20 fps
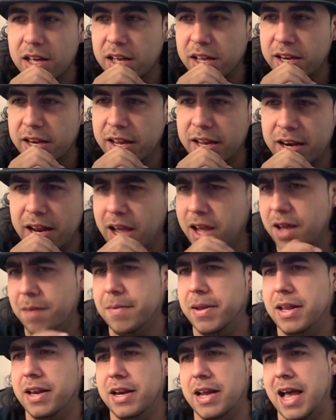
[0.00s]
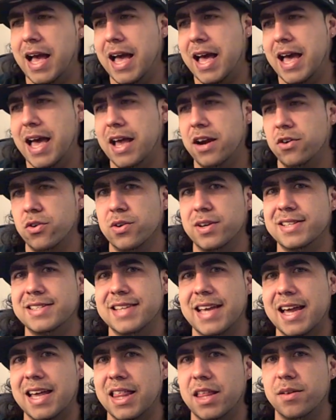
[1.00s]
And I mean, I don't know
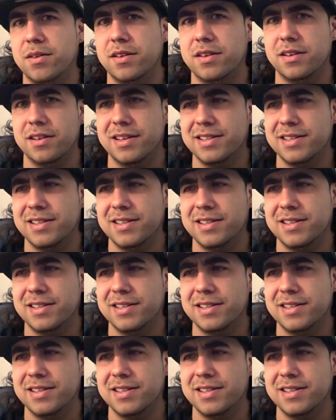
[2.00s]
exactly